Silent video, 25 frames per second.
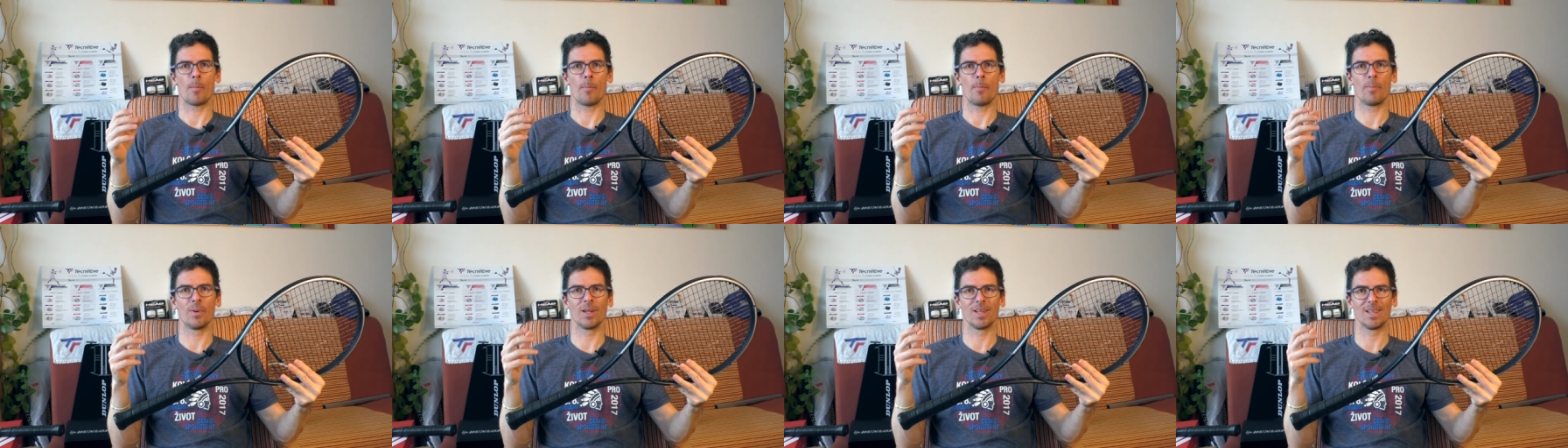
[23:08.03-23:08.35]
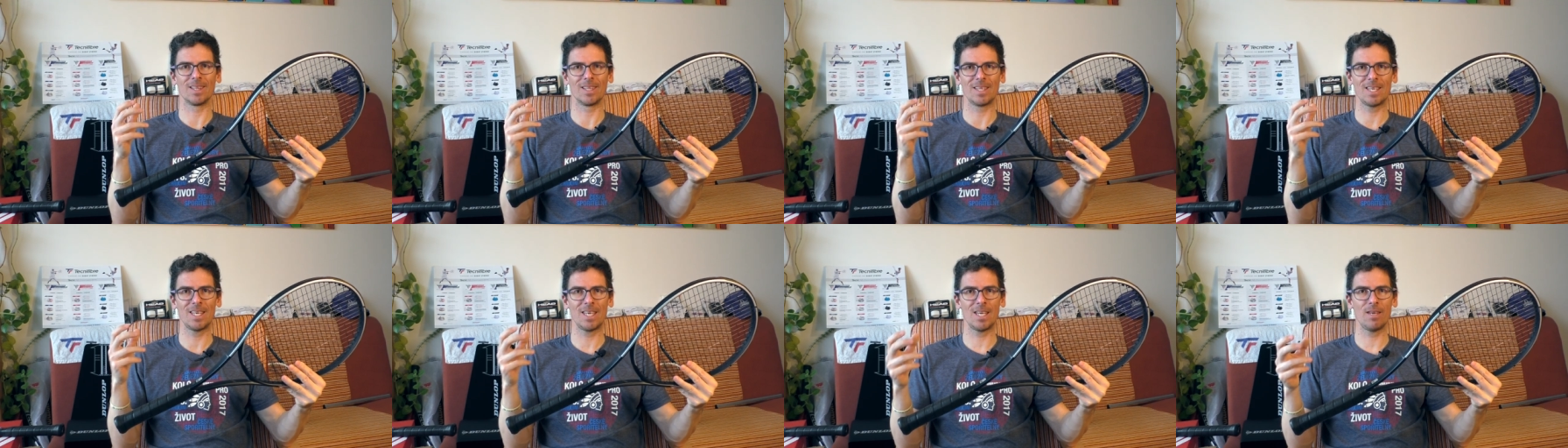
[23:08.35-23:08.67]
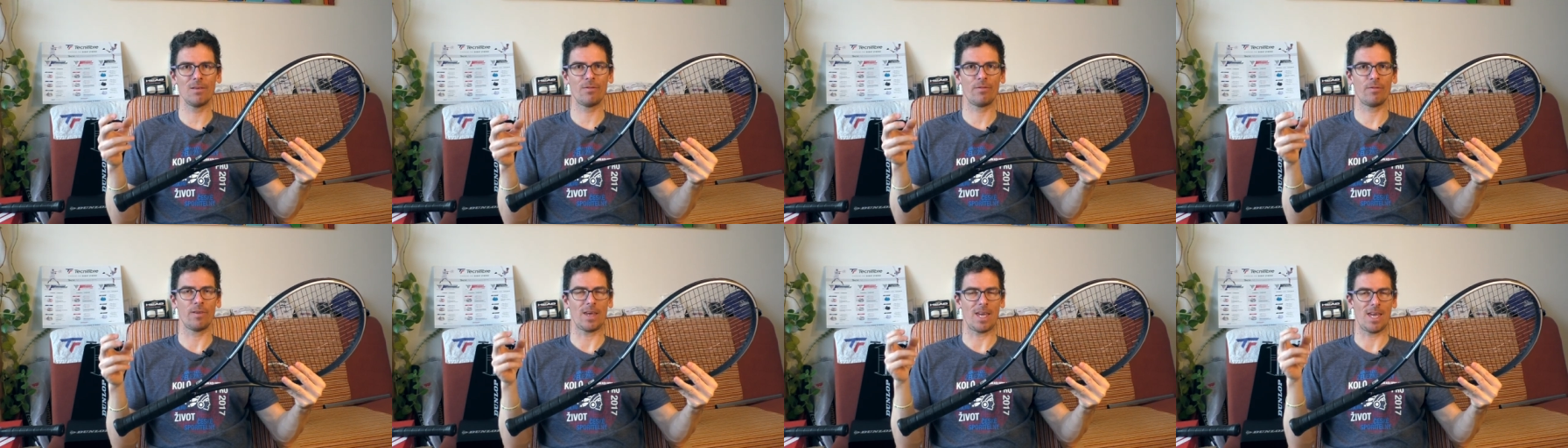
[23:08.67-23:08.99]

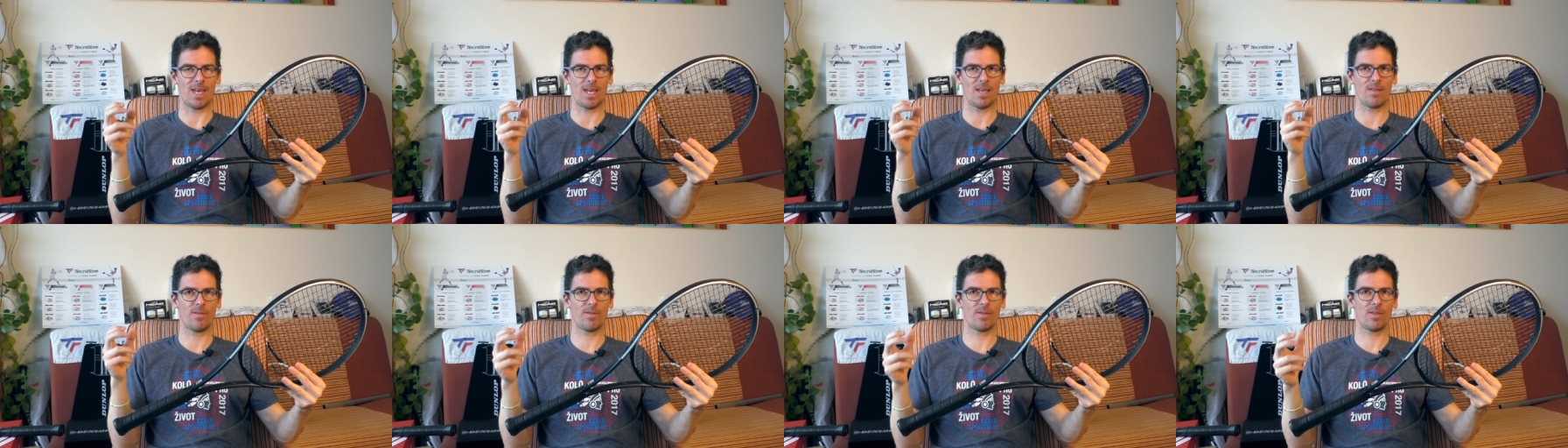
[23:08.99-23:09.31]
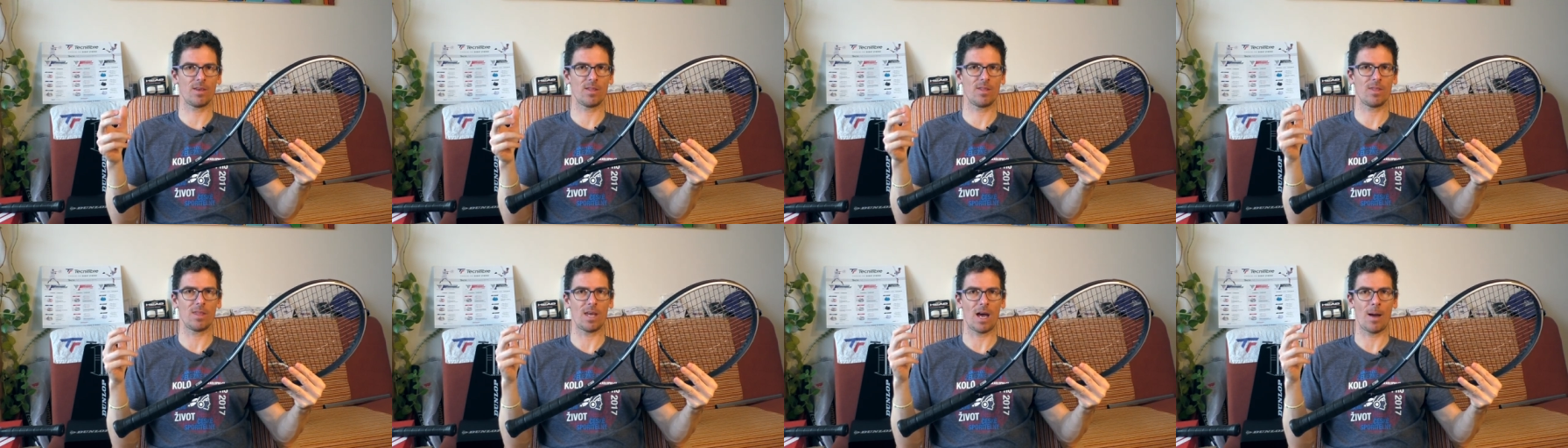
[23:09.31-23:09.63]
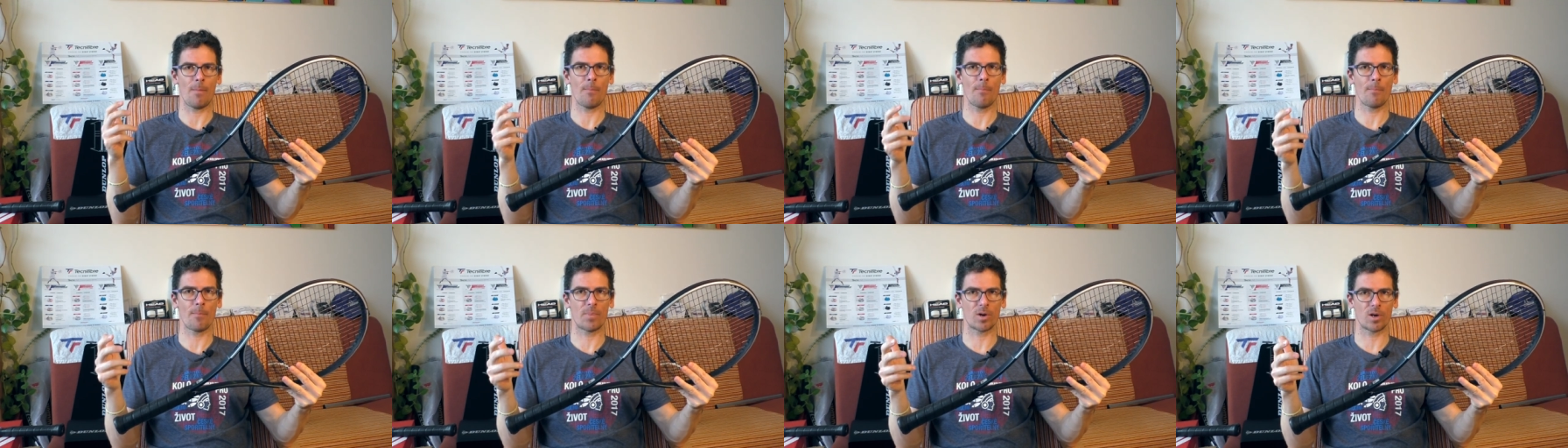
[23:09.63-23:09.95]
believe in the
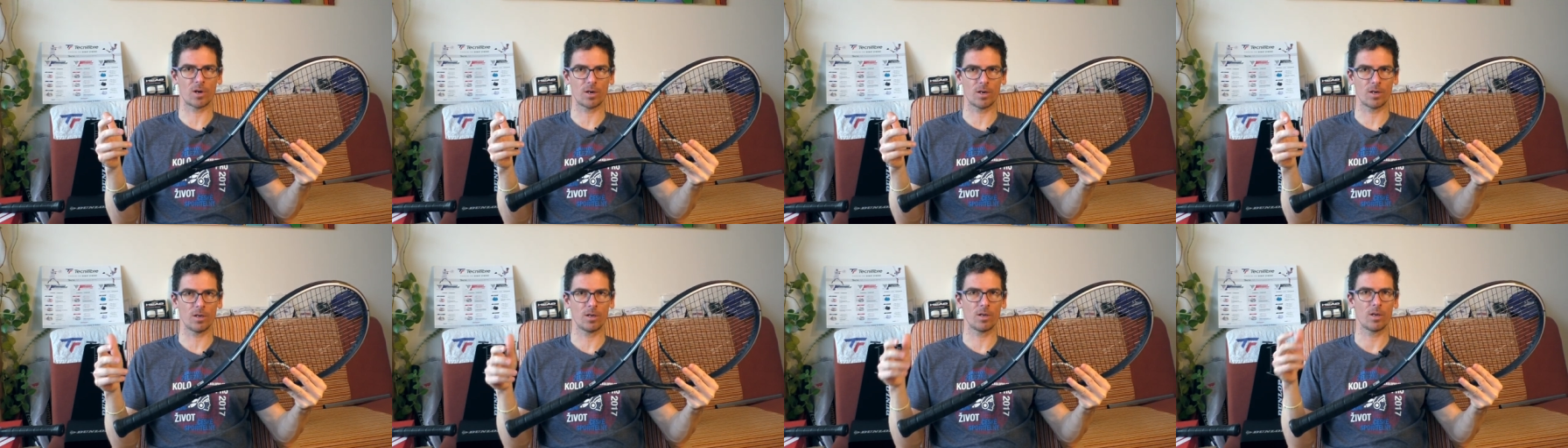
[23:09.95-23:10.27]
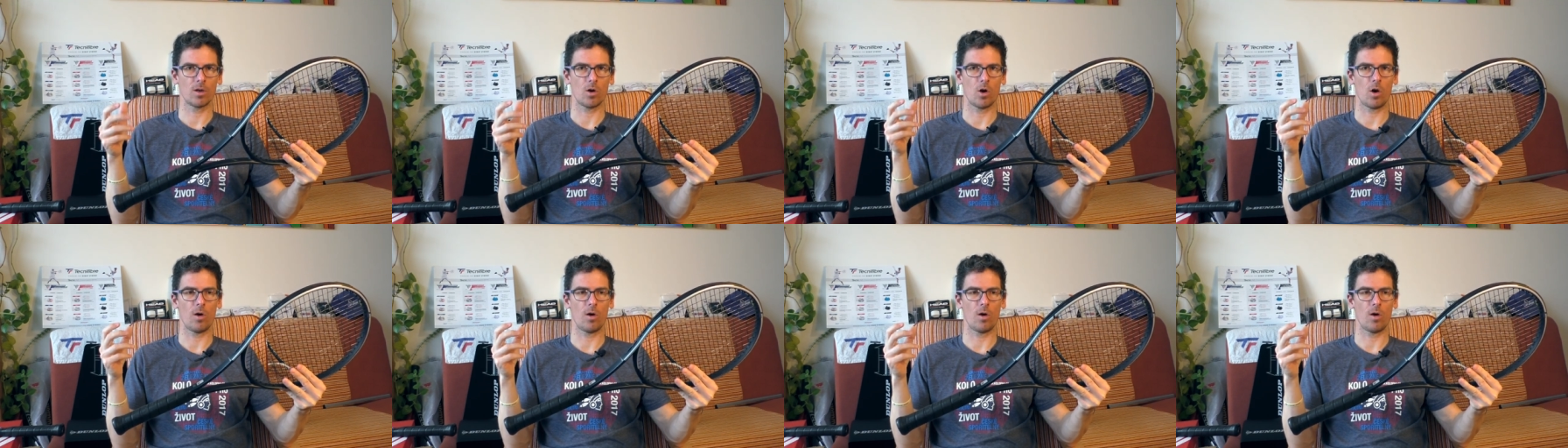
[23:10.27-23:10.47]
number